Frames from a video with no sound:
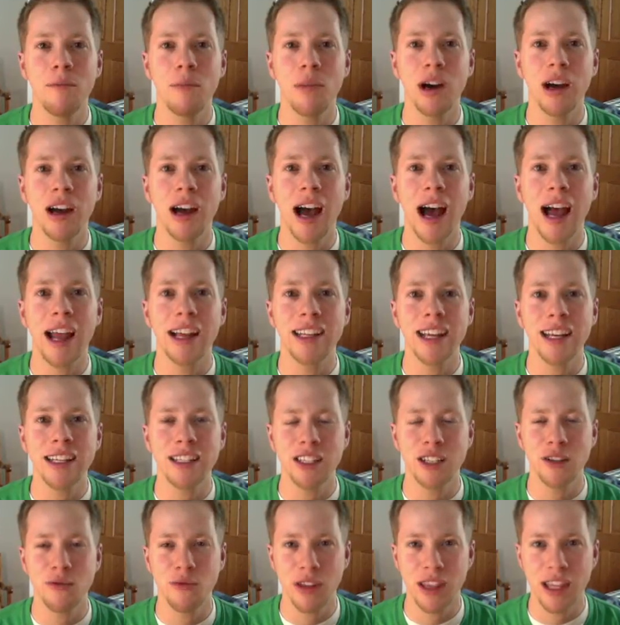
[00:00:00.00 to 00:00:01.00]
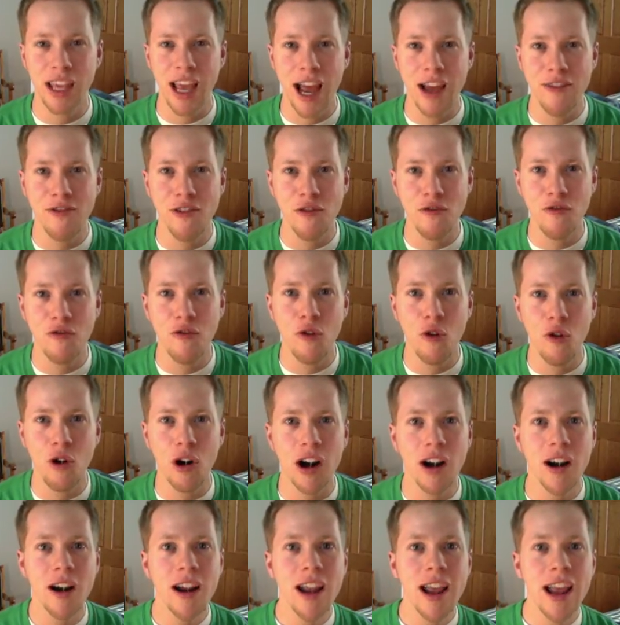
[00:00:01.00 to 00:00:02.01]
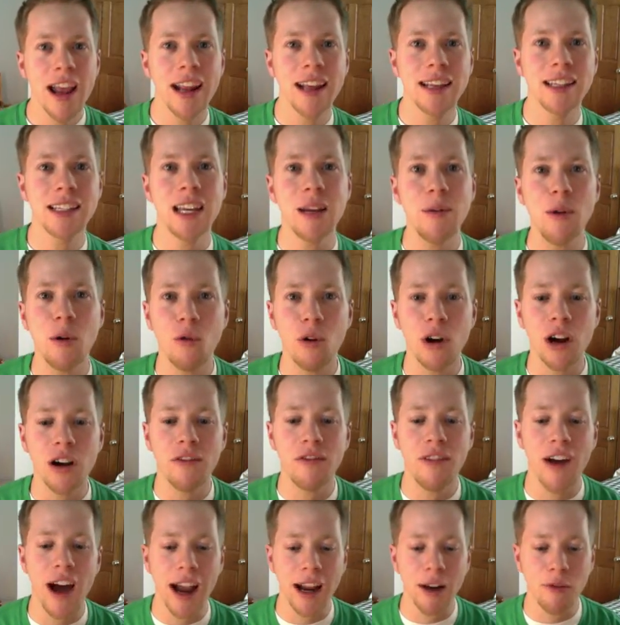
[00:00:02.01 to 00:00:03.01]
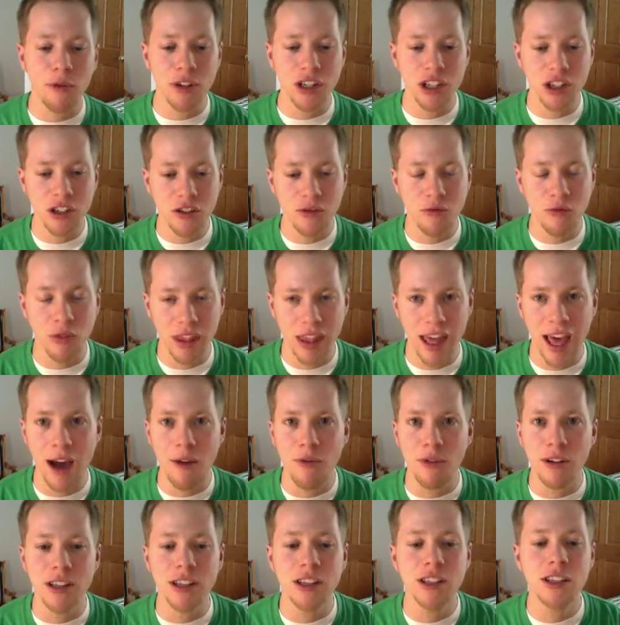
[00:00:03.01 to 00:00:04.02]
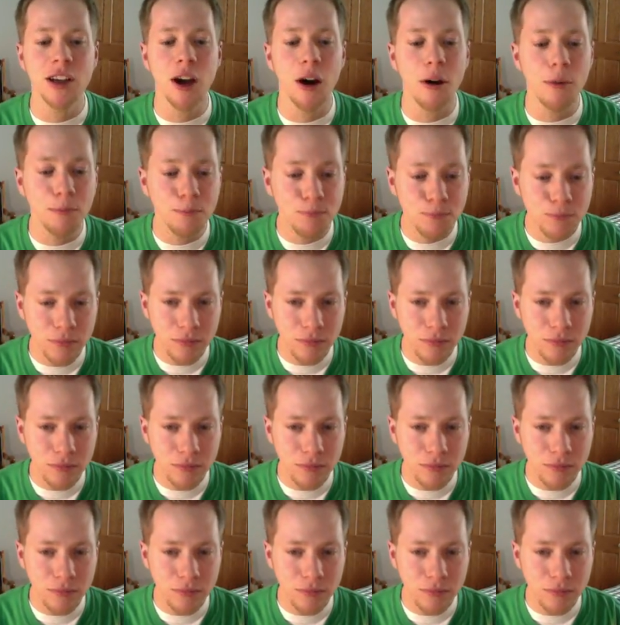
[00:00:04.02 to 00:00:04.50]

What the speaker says: But I tested it with the iPhone 4 and it seemed to work fine with that one. So,